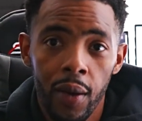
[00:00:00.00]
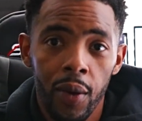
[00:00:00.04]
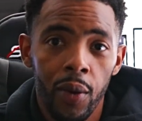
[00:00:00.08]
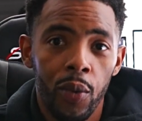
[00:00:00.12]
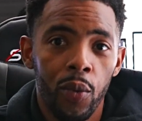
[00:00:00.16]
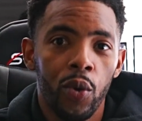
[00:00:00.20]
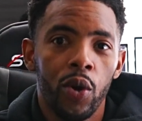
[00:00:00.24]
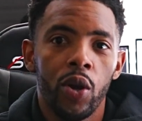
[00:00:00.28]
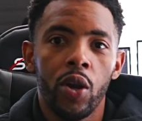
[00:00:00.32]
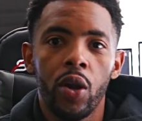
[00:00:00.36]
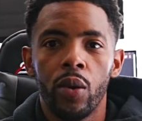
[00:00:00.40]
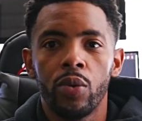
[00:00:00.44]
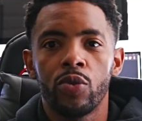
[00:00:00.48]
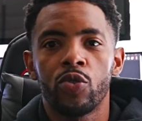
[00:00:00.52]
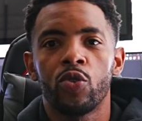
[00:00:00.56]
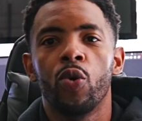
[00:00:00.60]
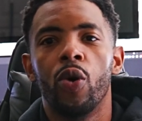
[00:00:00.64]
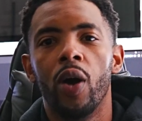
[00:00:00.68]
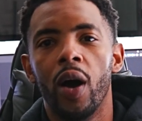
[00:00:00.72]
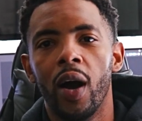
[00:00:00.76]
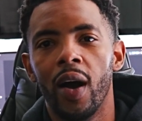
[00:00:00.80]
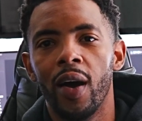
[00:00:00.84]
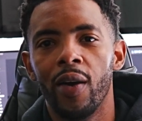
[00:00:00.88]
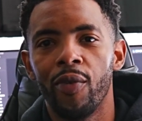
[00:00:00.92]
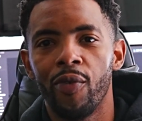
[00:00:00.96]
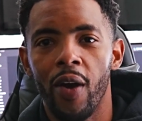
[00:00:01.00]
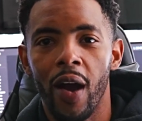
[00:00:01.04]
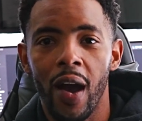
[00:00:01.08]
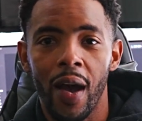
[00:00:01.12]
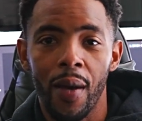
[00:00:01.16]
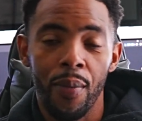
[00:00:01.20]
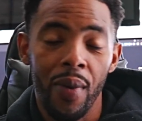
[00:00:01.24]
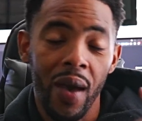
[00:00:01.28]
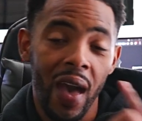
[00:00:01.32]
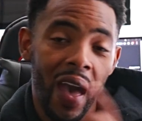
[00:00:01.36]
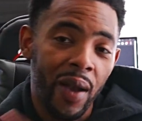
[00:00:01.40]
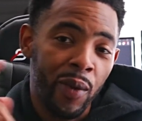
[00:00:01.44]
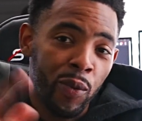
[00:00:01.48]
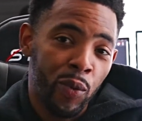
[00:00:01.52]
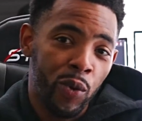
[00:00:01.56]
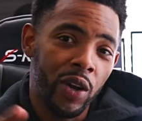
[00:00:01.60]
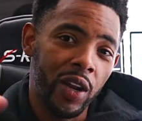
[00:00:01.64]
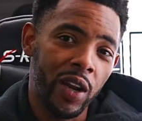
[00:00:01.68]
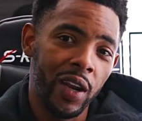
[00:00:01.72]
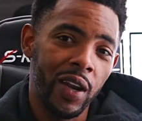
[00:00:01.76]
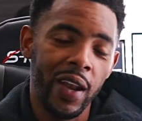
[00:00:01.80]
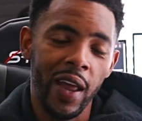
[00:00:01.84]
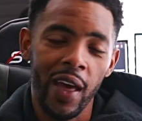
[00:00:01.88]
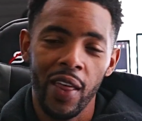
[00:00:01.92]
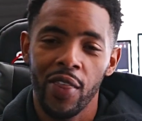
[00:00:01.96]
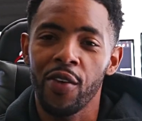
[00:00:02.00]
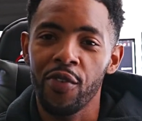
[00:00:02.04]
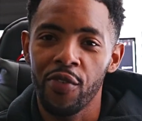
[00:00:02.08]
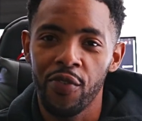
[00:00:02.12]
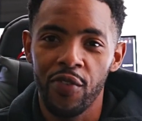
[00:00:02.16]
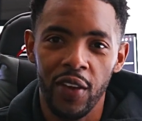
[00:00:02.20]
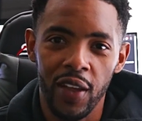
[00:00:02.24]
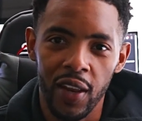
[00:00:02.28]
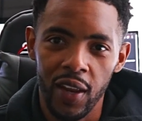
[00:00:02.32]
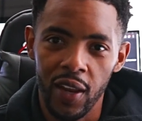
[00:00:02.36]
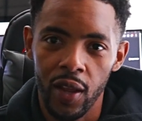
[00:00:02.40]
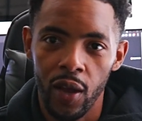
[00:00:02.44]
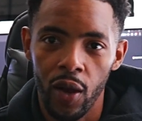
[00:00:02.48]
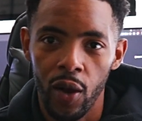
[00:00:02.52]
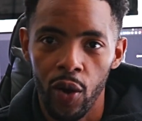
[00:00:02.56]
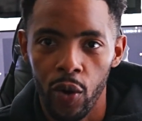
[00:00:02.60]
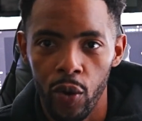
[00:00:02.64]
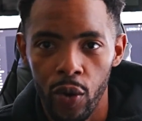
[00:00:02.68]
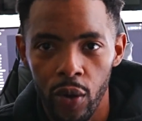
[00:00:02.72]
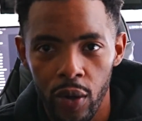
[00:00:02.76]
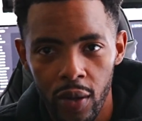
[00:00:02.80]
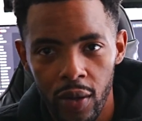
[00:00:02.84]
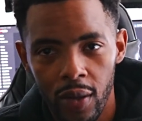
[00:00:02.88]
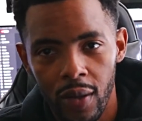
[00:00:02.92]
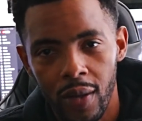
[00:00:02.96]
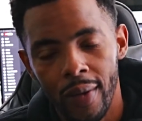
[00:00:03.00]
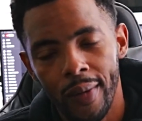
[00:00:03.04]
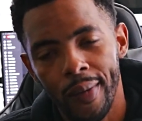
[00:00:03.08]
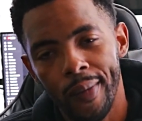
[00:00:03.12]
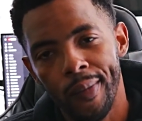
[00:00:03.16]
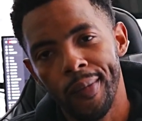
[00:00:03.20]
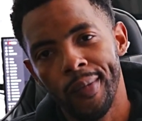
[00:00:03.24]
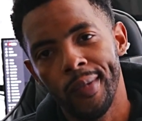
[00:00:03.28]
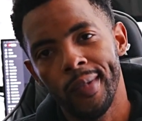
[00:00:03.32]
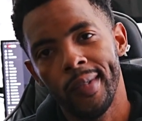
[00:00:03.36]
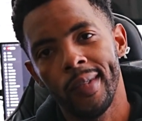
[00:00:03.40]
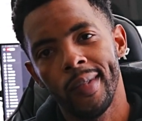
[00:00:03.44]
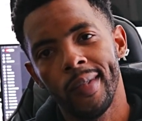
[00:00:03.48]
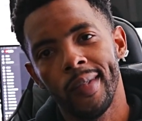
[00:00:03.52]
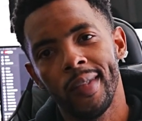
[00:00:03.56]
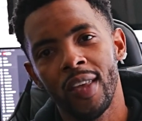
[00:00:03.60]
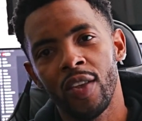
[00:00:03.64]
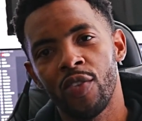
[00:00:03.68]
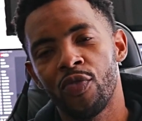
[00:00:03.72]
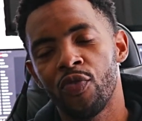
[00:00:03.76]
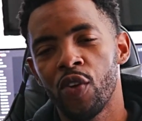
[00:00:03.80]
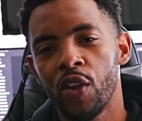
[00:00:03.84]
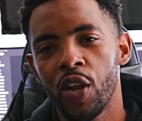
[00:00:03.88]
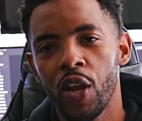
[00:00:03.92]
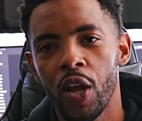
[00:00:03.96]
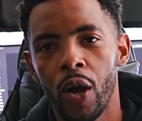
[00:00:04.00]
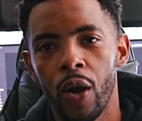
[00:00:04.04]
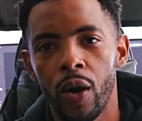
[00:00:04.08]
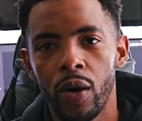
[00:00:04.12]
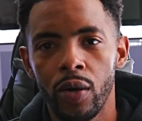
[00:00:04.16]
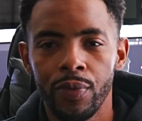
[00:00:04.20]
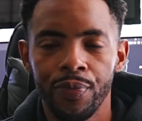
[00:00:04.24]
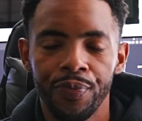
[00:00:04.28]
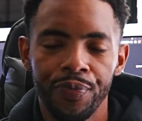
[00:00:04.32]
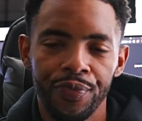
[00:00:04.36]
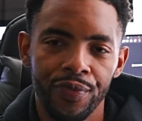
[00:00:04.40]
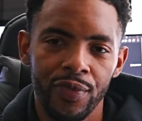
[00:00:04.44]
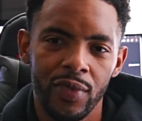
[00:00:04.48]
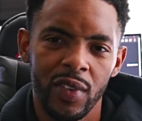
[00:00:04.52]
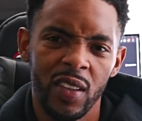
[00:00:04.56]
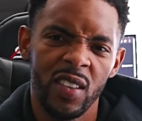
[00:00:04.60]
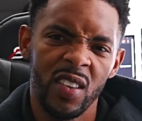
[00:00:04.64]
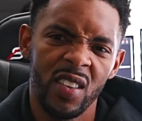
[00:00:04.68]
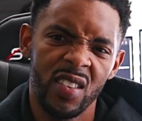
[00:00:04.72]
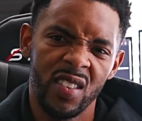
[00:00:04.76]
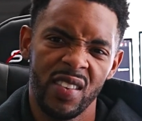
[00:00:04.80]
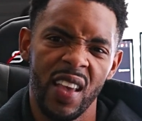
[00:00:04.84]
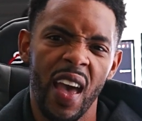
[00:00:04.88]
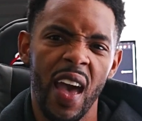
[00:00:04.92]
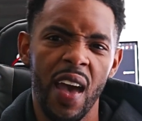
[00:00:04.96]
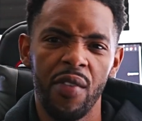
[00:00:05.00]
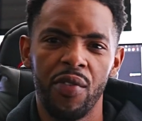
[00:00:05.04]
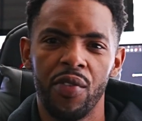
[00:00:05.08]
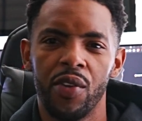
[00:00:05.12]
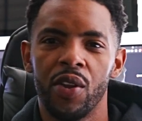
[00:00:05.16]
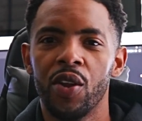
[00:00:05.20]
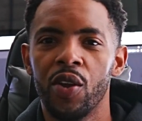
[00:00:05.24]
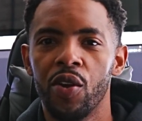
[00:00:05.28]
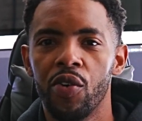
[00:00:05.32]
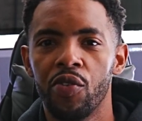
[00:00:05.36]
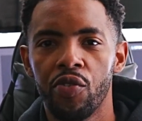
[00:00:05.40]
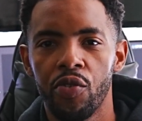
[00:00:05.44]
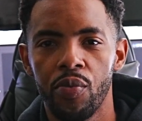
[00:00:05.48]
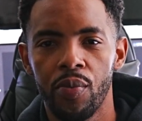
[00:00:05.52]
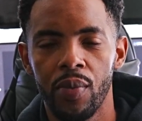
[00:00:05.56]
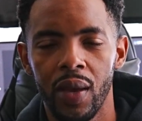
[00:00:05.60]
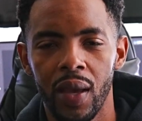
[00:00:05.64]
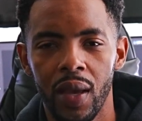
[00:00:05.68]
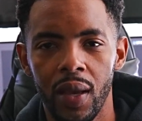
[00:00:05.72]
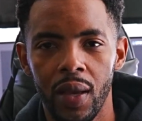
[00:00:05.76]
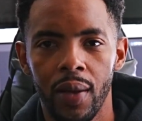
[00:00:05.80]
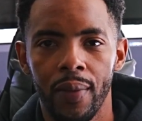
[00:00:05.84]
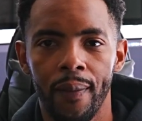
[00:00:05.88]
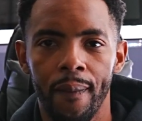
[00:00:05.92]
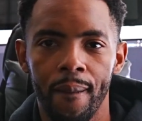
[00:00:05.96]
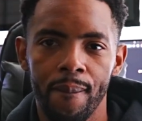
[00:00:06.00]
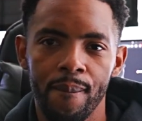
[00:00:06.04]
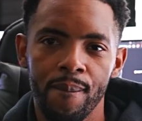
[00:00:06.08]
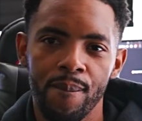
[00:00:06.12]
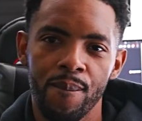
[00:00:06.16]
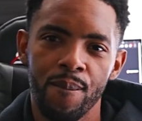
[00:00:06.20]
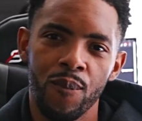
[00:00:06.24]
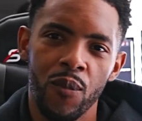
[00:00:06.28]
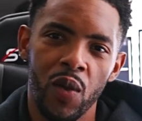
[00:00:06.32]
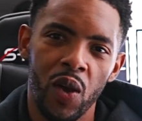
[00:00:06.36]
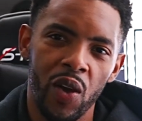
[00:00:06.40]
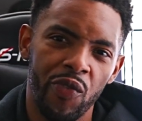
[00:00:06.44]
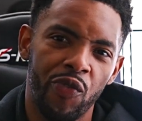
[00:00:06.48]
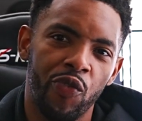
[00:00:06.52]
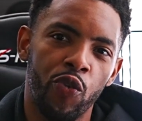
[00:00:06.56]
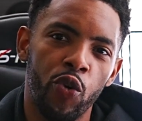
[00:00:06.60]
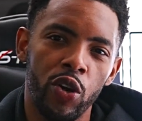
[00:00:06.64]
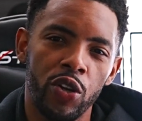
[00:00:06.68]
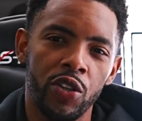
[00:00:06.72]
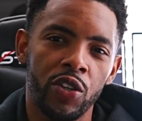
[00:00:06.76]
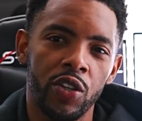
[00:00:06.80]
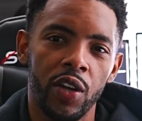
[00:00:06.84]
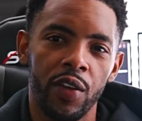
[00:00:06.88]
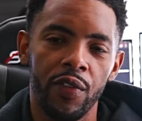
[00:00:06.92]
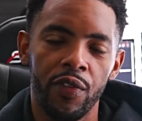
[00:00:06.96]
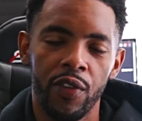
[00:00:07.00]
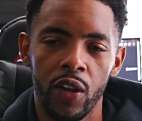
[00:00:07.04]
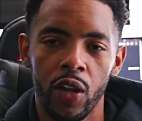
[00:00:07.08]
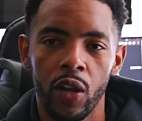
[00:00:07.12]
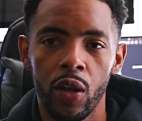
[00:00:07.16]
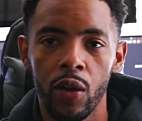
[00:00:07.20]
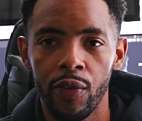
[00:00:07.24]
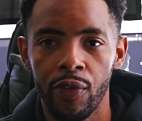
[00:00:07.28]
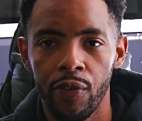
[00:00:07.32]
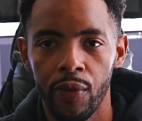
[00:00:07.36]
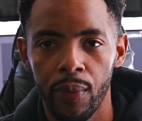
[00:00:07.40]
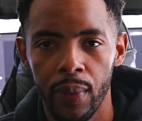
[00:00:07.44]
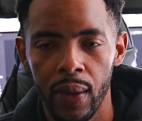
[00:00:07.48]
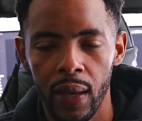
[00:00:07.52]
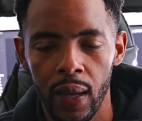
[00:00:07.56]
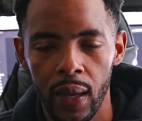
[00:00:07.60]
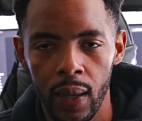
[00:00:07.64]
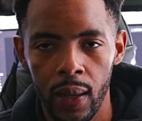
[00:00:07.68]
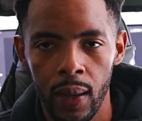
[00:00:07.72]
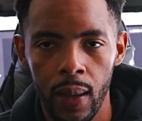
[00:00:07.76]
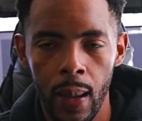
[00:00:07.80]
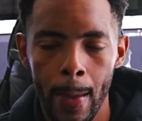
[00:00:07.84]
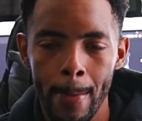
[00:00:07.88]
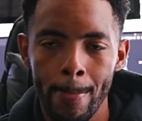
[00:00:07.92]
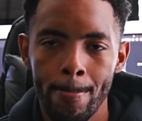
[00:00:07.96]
What up, squad? Right back with another video. This video is a sad video for me, unfortunate video for me.